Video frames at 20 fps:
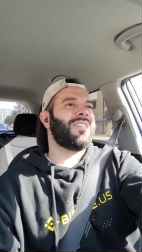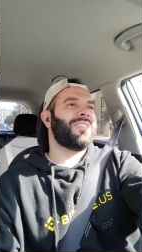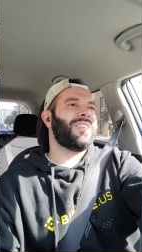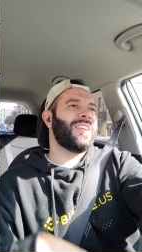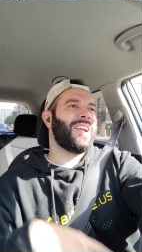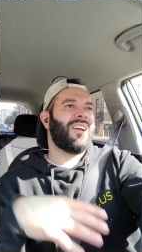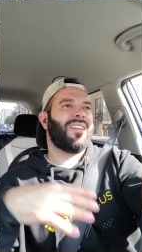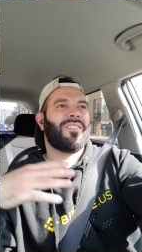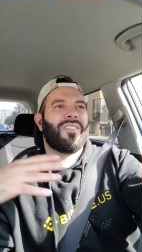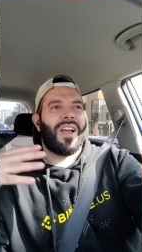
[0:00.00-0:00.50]
I
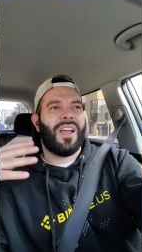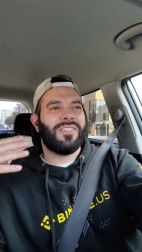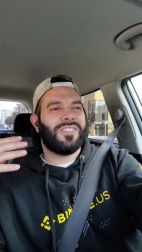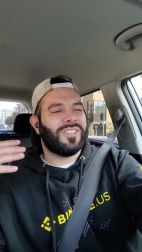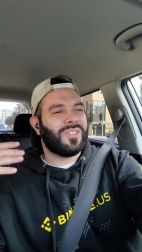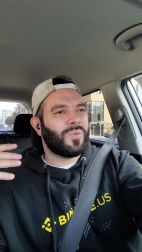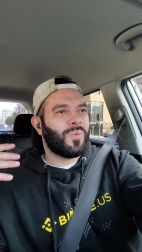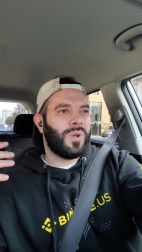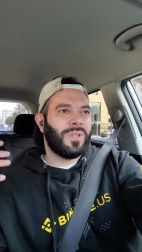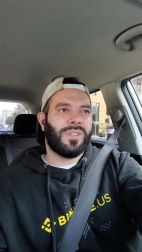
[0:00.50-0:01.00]
think I, I
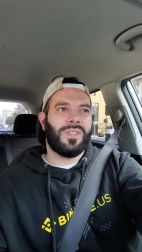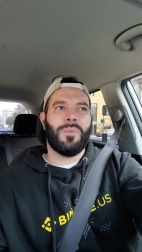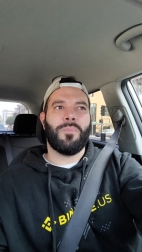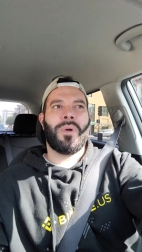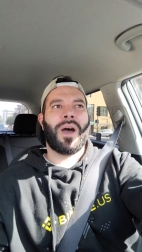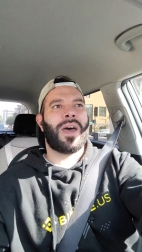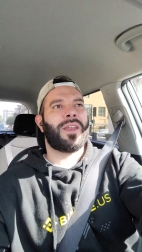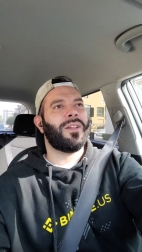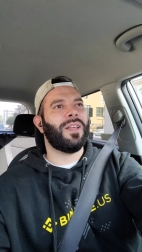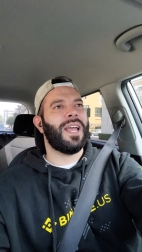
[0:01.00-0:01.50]
just want the
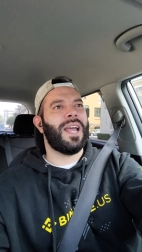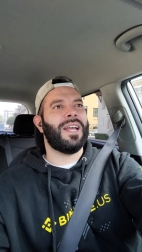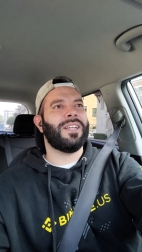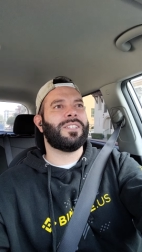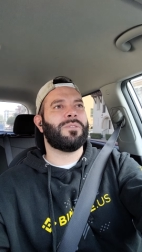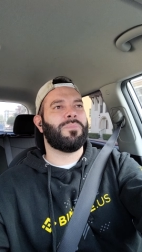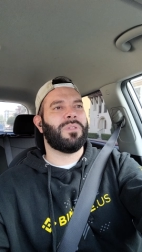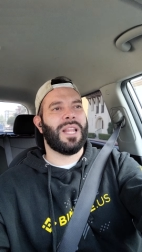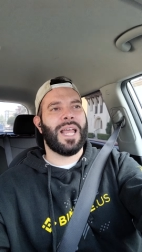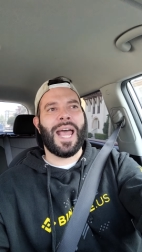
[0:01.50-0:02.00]
Model
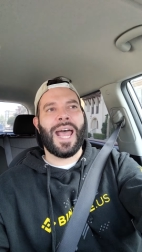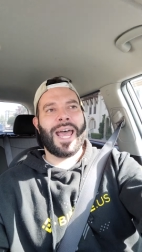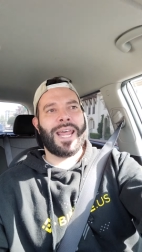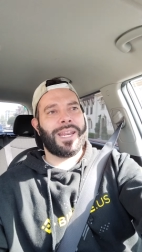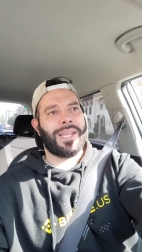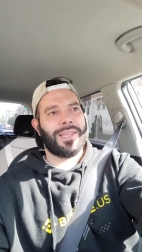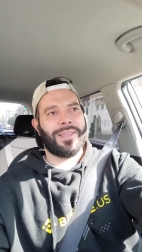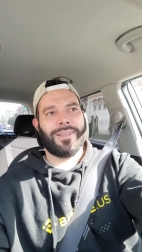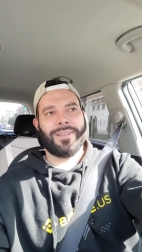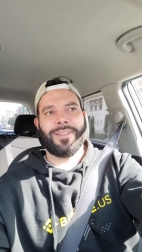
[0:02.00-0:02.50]
S
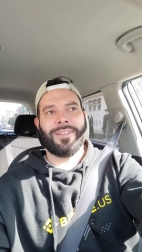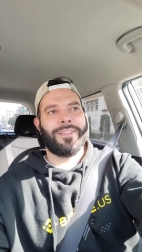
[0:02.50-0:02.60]
Plaid.